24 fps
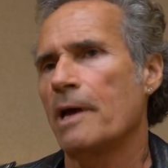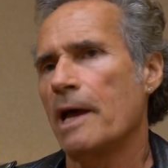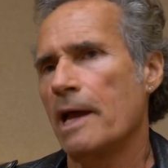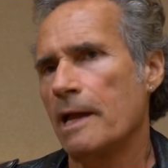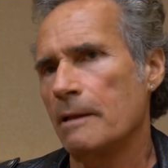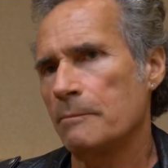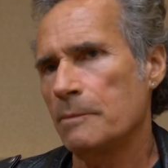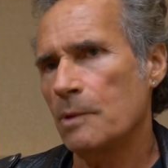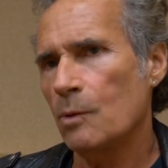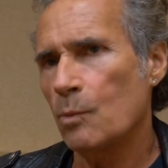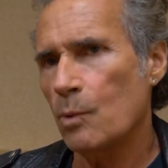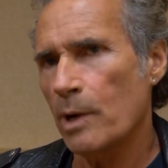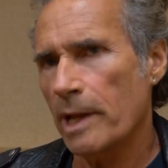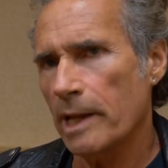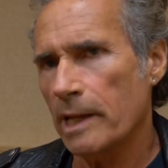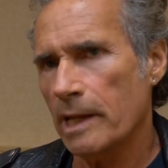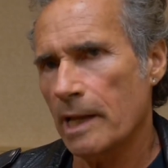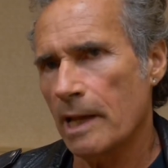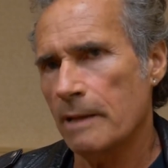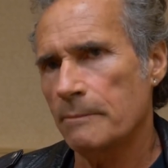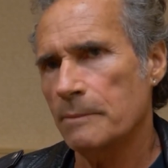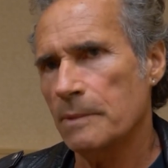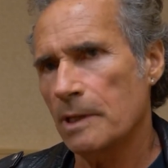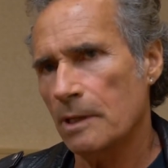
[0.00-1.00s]
I am the
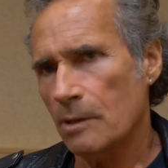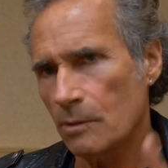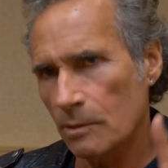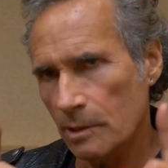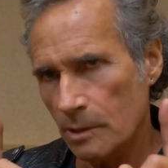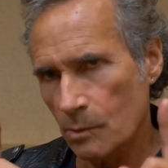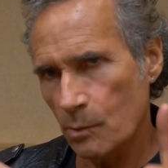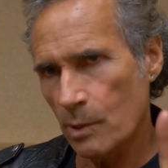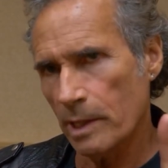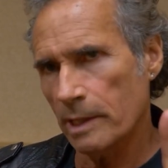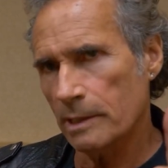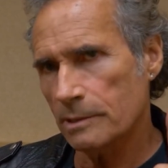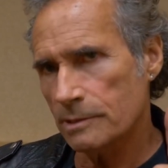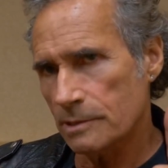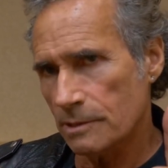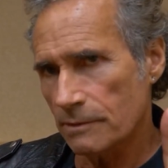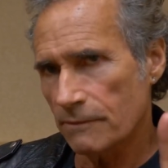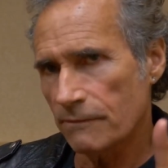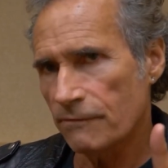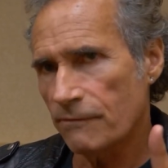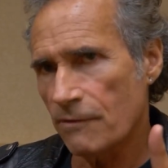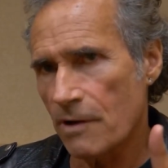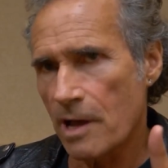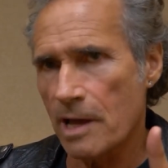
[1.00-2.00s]
way. I'm the only way to
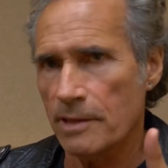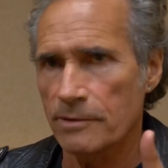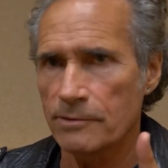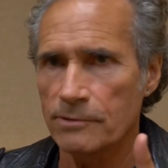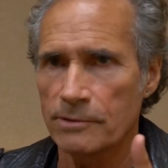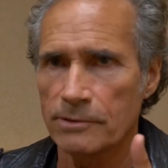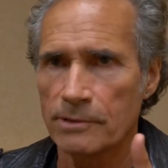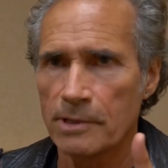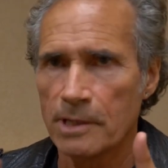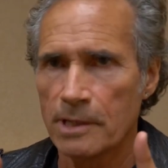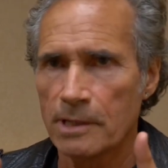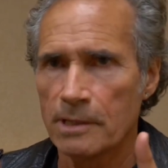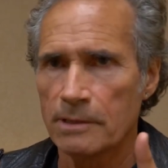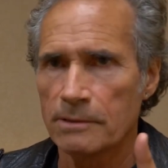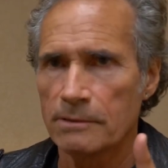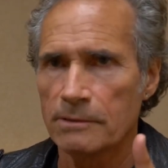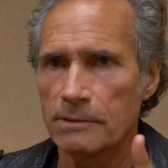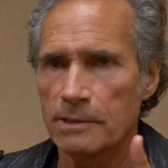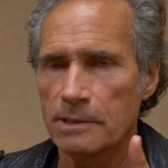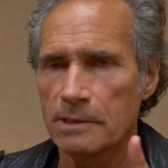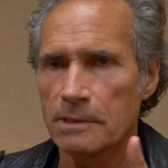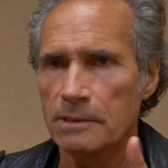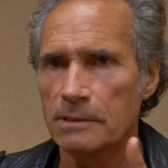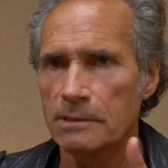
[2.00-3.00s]
the Father,
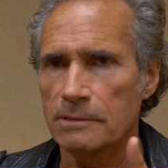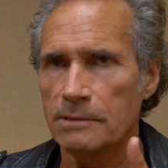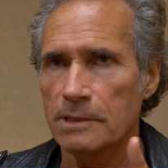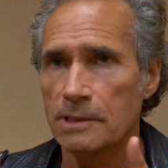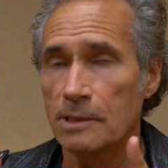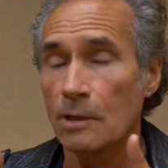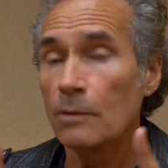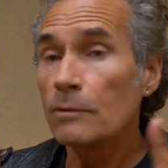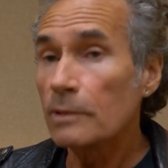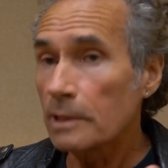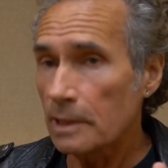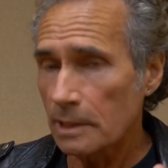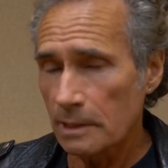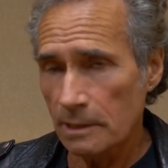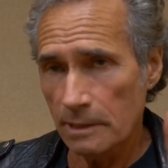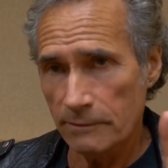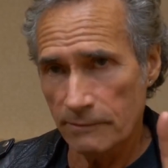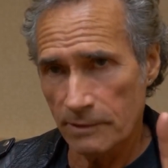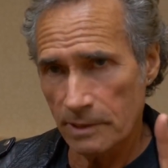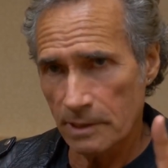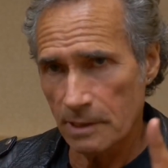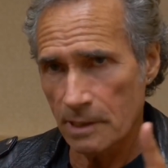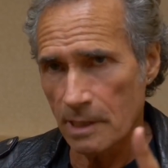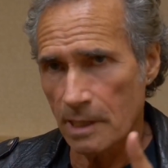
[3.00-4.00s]
the only
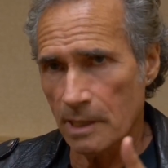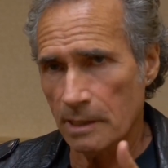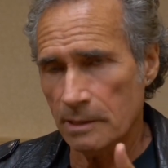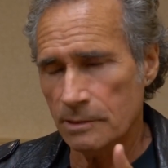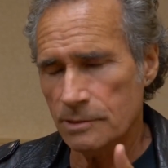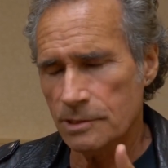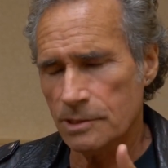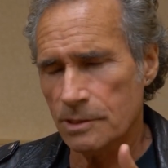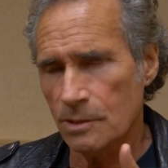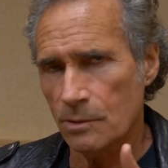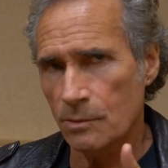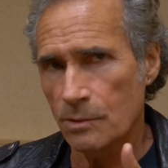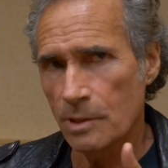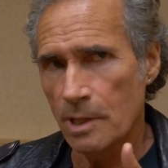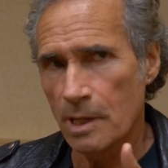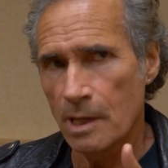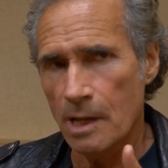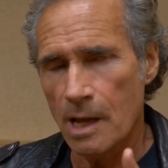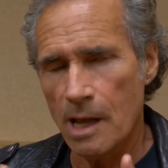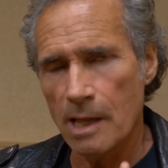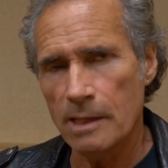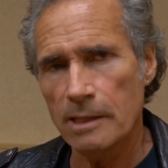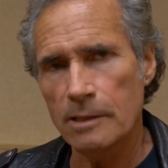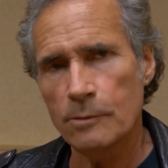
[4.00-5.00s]
living God. So
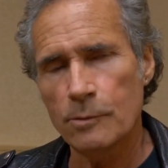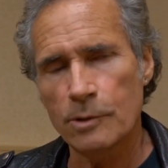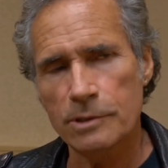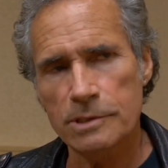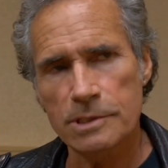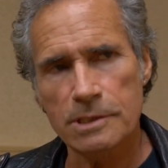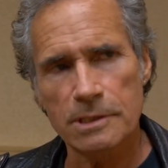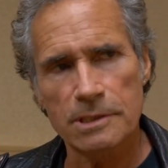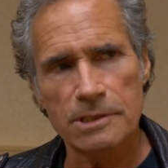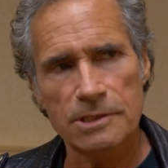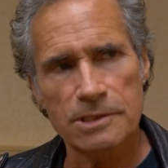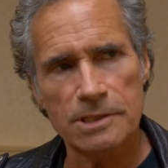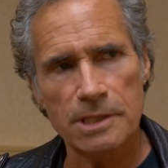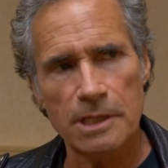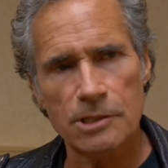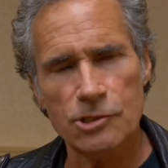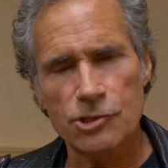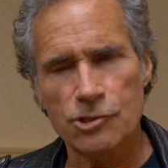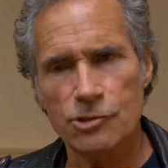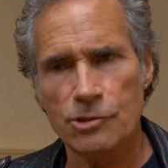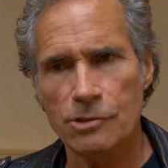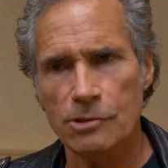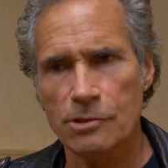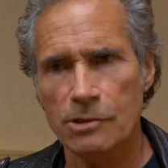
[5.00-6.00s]
Hollywood's going to say,
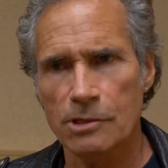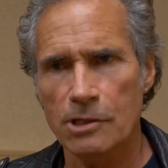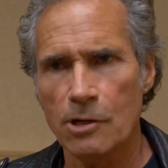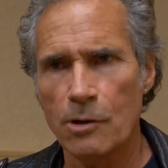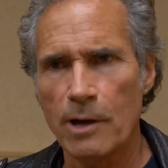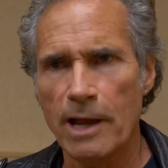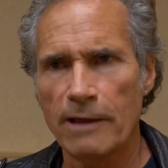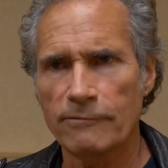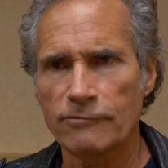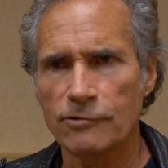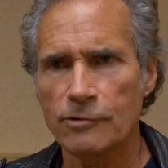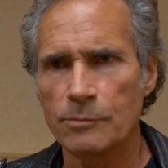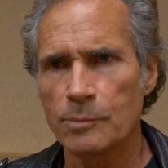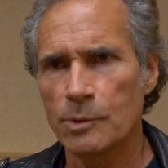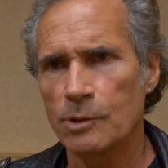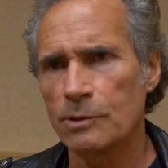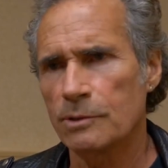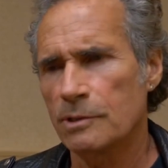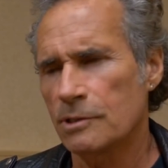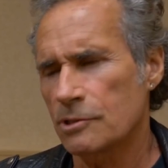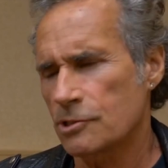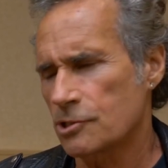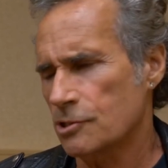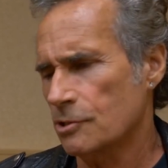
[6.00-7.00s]
sure, go after
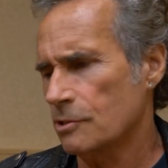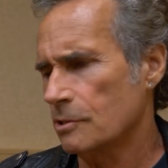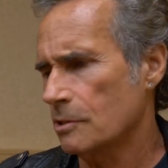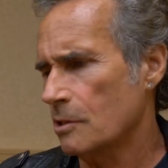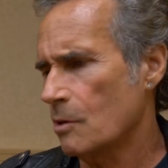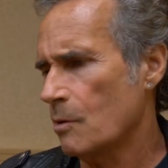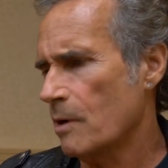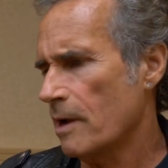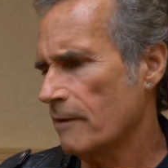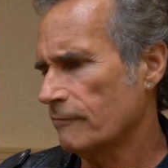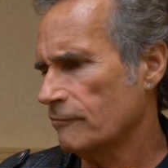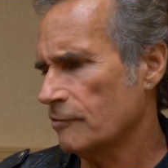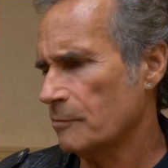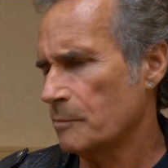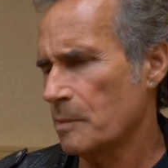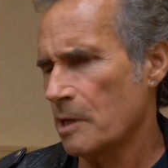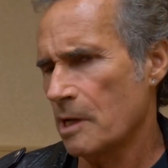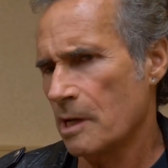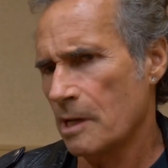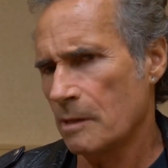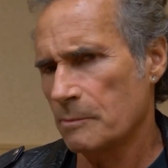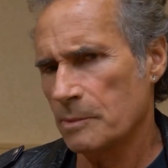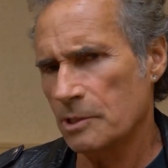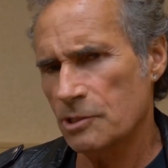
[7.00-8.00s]
Buddha. Sure, go after
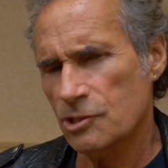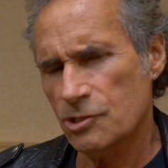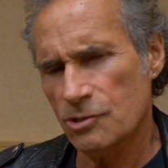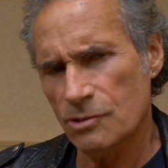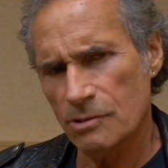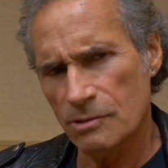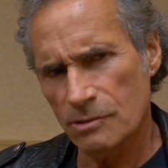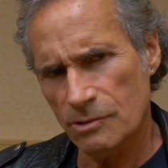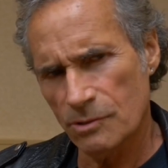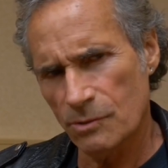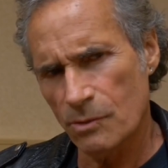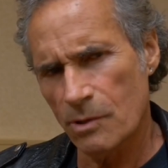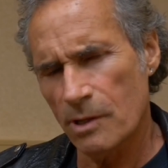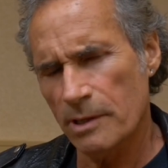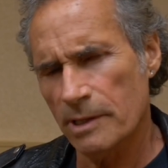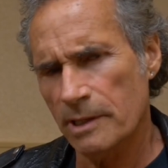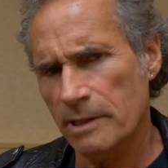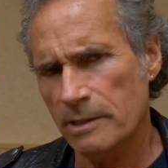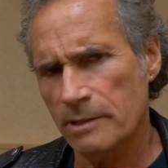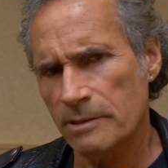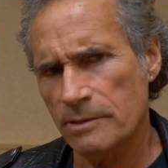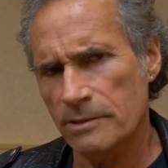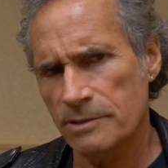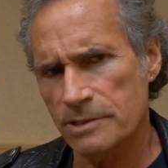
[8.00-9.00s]
Muhammad. Sure, do all
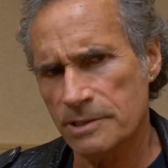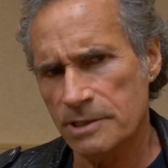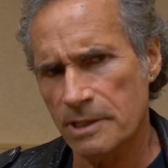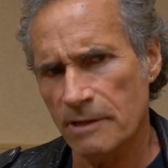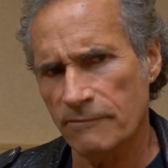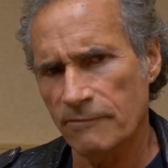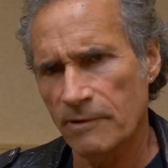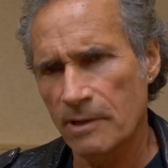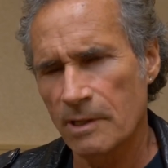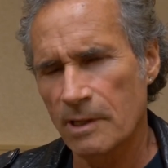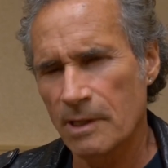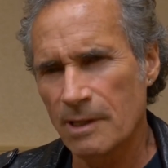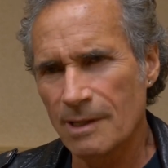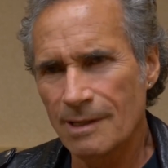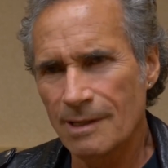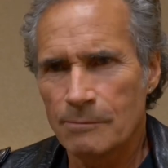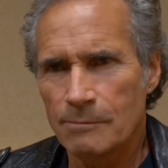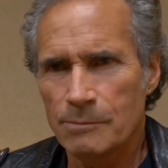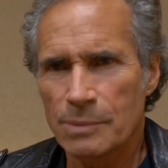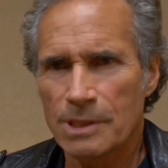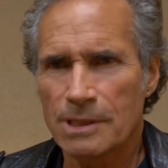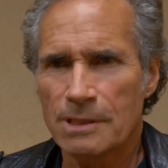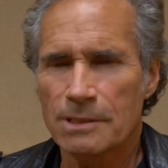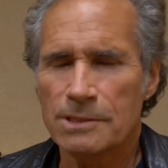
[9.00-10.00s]
that other stuff,
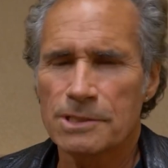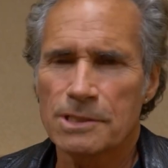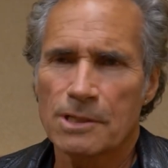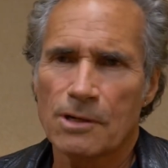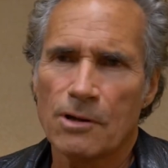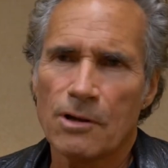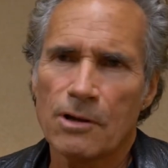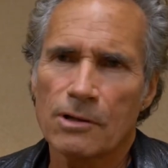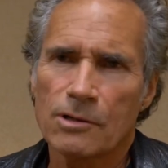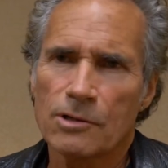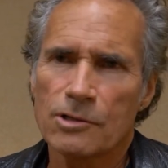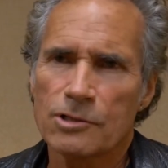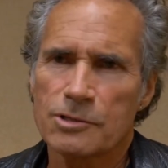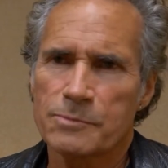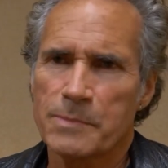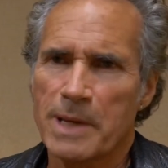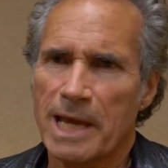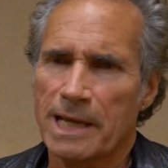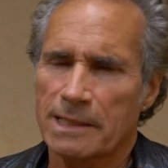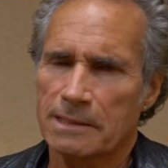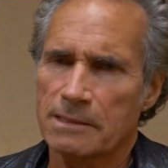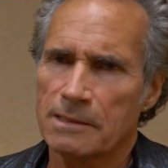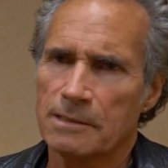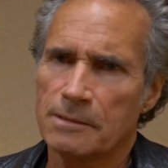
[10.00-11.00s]
because it all goes
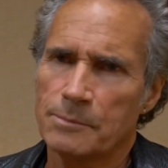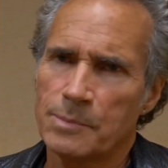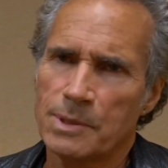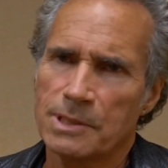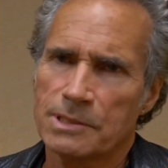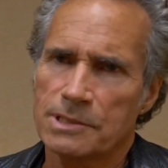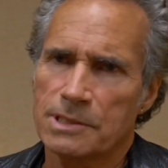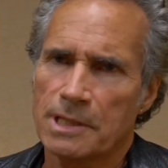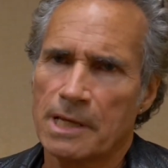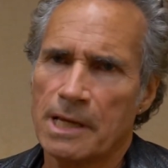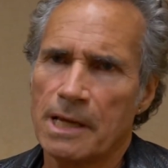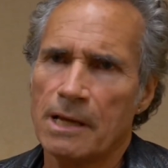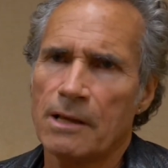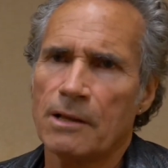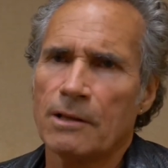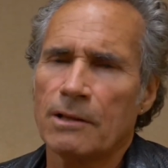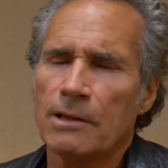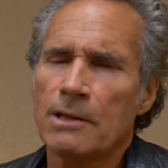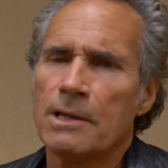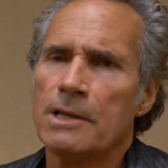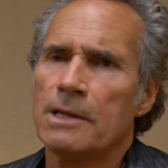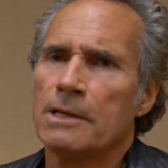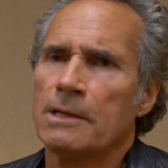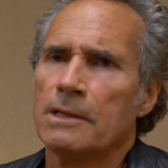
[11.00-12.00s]
back to the pits of
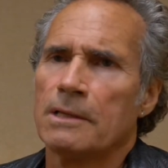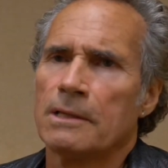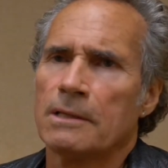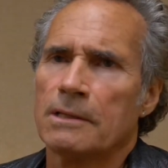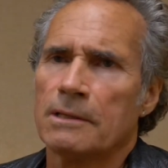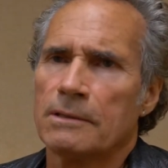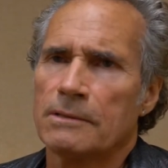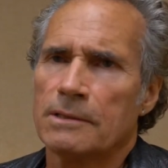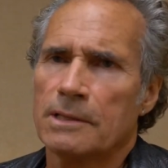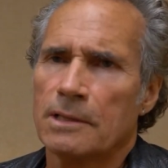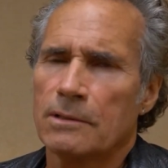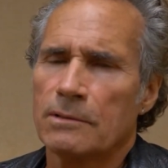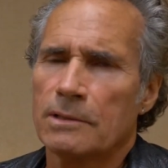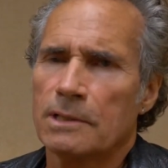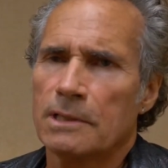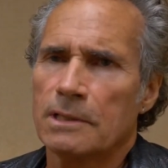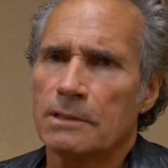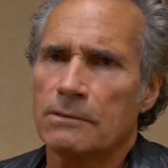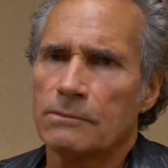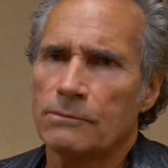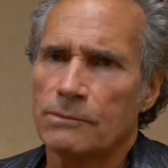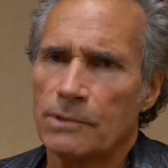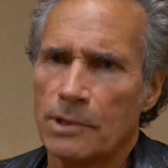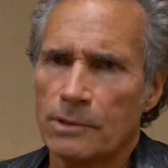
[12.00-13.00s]
hell. The
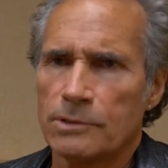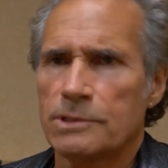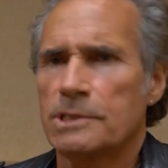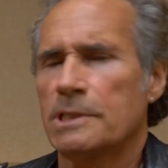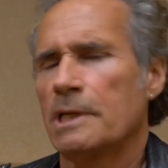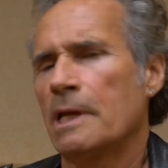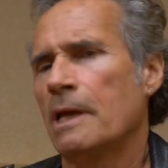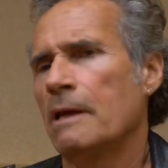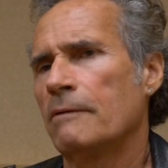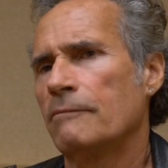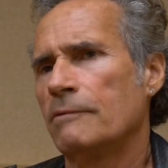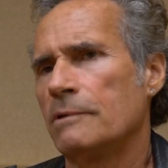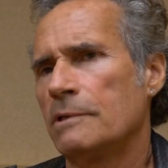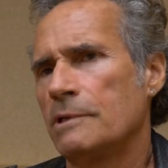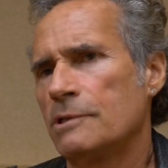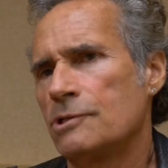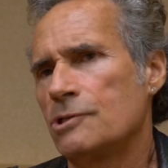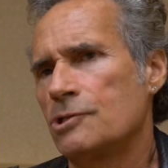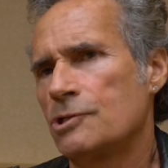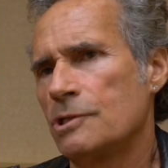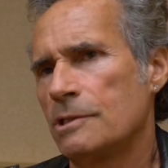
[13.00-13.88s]
only road to heaven is